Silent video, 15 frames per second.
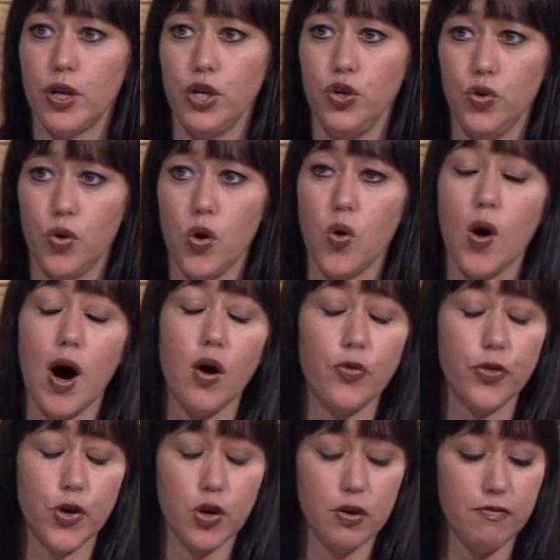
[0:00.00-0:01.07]
you go out
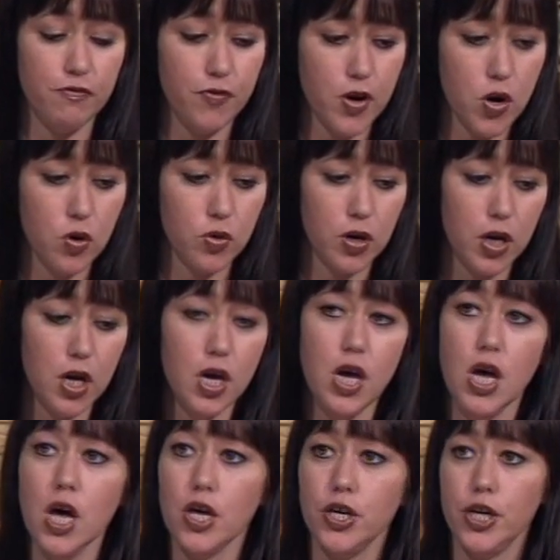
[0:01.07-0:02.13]
there and vote,
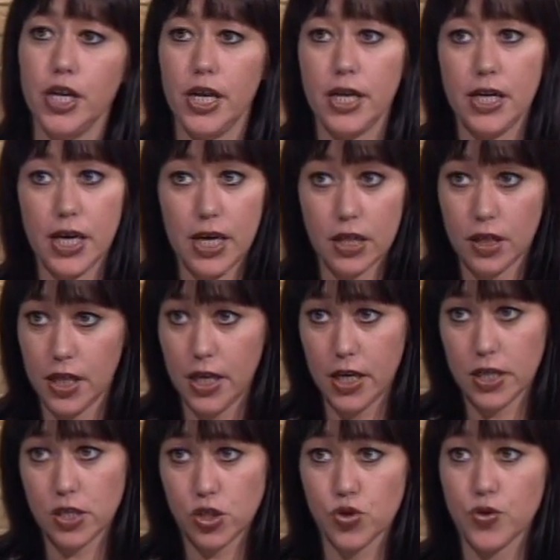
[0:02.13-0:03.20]
you need to get the
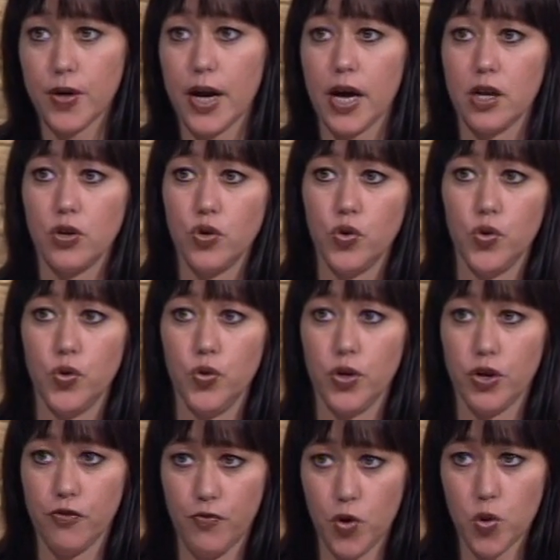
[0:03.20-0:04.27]
history on who
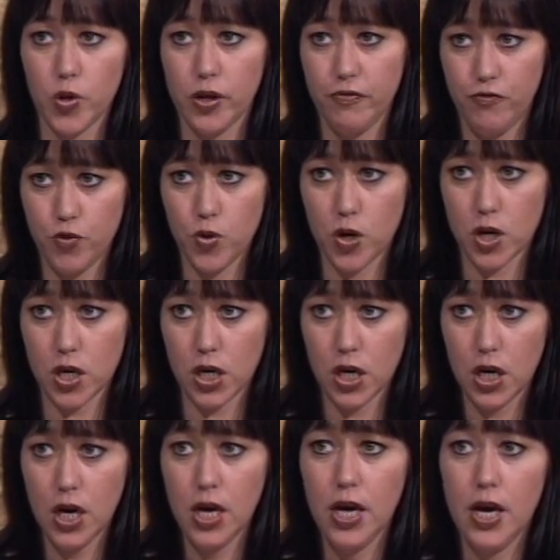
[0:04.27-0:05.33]
you're voting for,
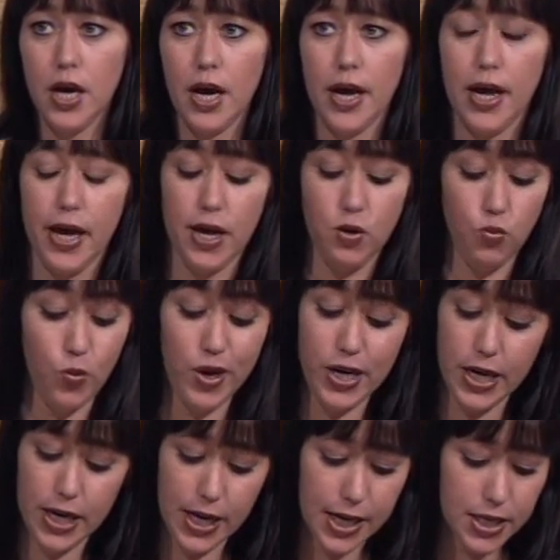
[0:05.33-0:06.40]
and we
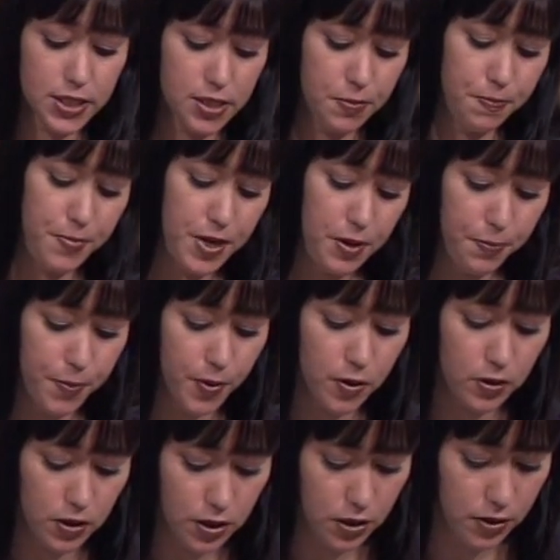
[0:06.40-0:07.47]
need to get some
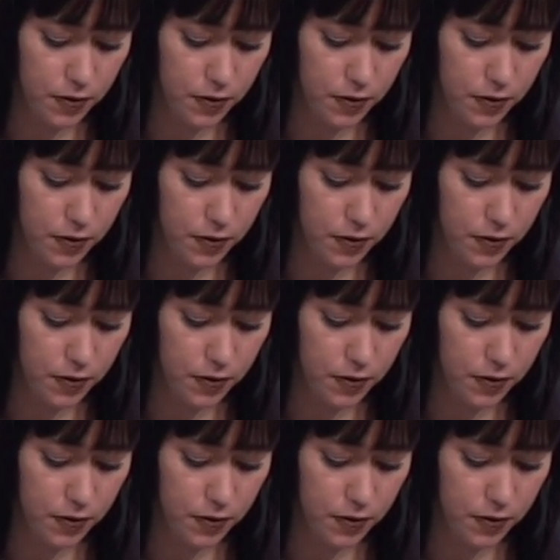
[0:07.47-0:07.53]
people